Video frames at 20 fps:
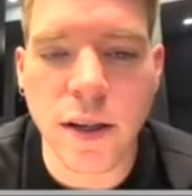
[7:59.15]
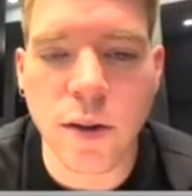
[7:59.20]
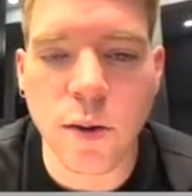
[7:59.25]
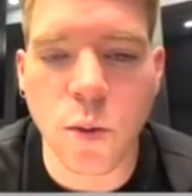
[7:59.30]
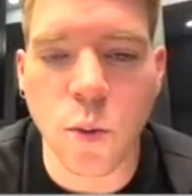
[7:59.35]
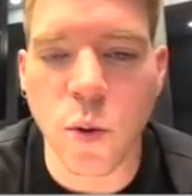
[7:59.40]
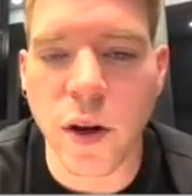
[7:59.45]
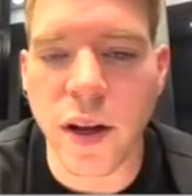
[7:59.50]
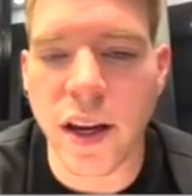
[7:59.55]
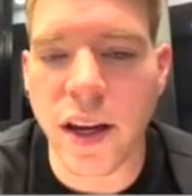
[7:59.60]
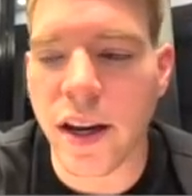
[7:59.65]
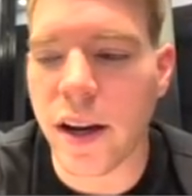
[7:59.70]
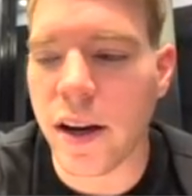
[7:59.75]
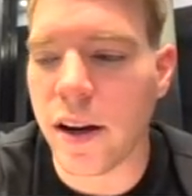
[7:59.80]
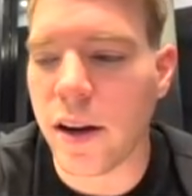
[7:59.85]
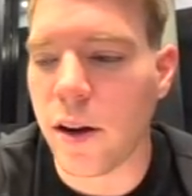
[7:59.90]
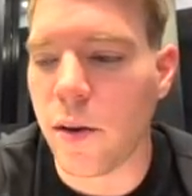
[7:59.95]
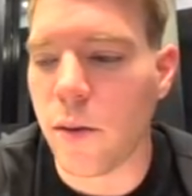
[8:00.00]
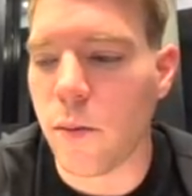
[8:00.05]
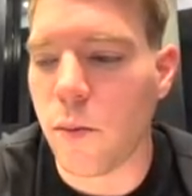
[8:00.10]
we
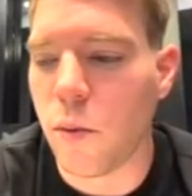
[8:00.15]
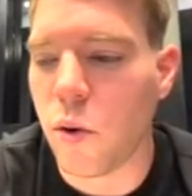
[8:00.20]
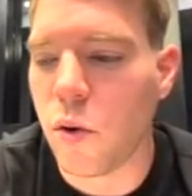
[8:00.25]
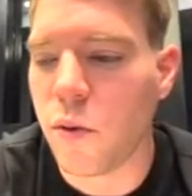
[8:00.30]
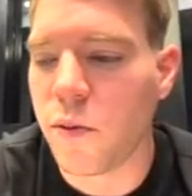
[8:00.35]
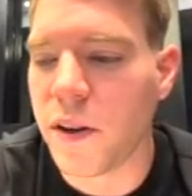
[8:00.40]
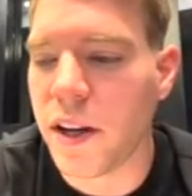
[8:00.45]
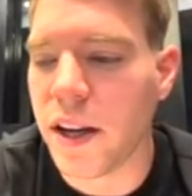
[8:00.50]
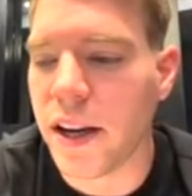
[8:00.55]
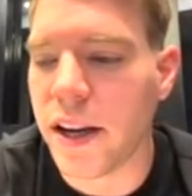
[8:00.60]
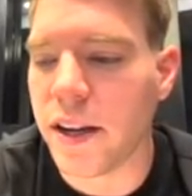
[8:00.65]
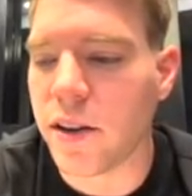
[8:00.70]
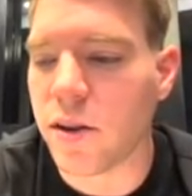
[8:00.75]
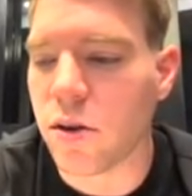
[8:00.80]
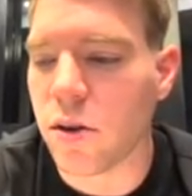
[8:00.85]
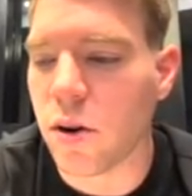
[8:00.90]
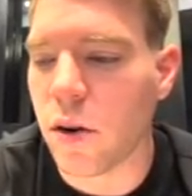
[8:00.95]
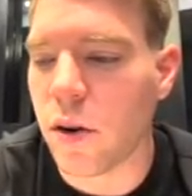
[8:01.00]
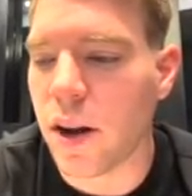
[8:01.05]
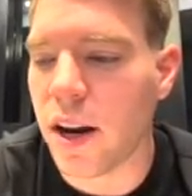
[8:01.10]
moved here into
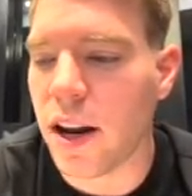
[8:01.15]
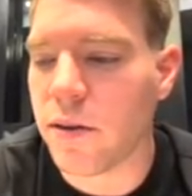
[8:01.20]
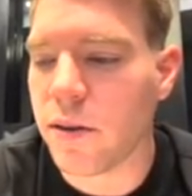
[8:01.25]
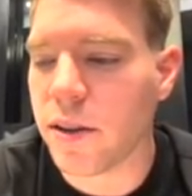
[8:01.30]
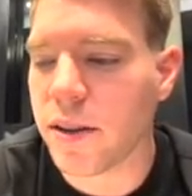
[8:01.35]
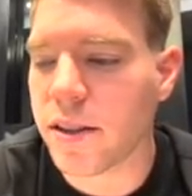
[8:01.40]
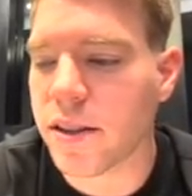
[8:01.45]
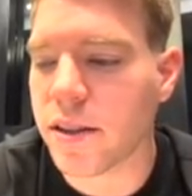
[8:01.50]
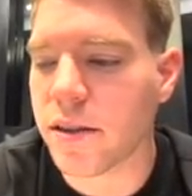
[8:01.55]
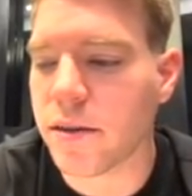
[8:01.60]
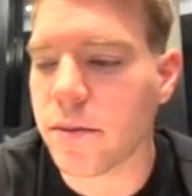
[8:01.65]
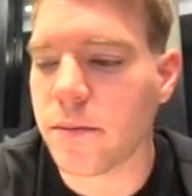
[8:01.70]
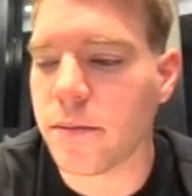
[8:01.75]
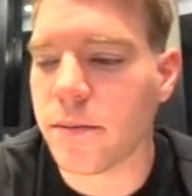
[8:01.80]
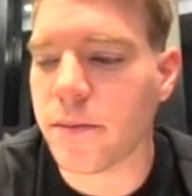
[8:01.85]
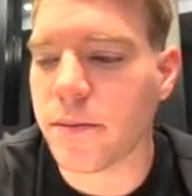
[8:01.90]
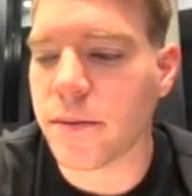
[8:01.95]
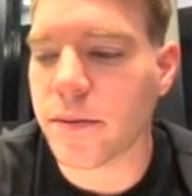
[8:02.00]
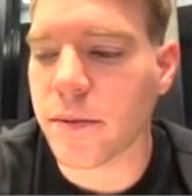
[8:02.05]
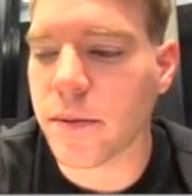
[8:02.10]
lower levels.
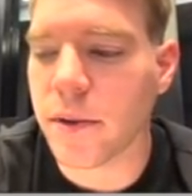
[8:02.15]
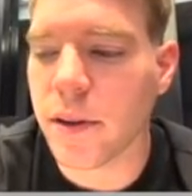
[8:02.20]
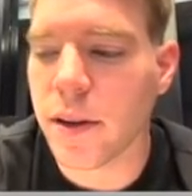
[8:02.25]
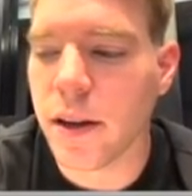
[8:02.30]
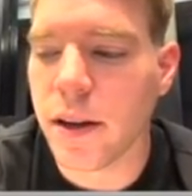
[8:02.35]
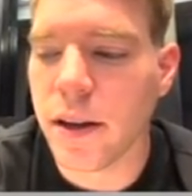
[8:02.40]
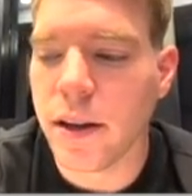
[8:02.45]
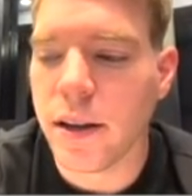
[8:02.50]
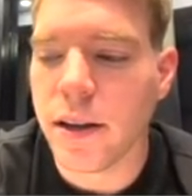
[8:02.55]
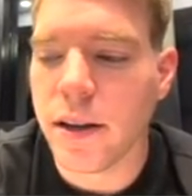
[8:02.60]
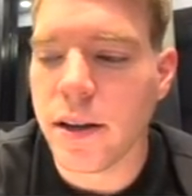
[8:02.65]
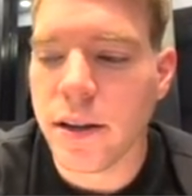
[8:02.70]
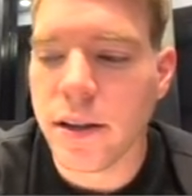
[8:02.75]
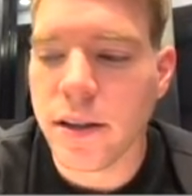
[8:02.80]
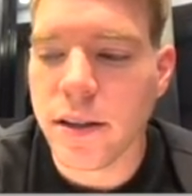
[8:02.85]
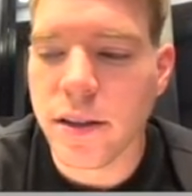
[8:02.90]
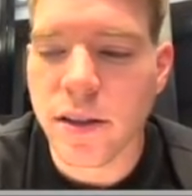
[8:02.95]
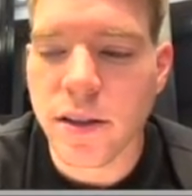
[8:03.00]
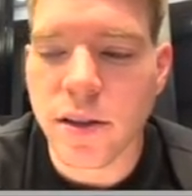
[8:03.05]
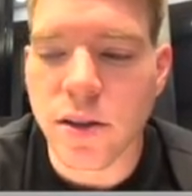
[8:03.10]

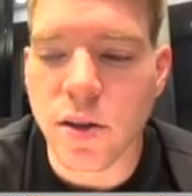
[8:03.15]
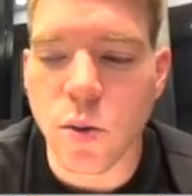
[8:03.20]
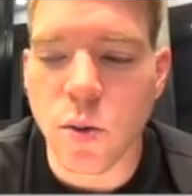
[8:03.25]
So,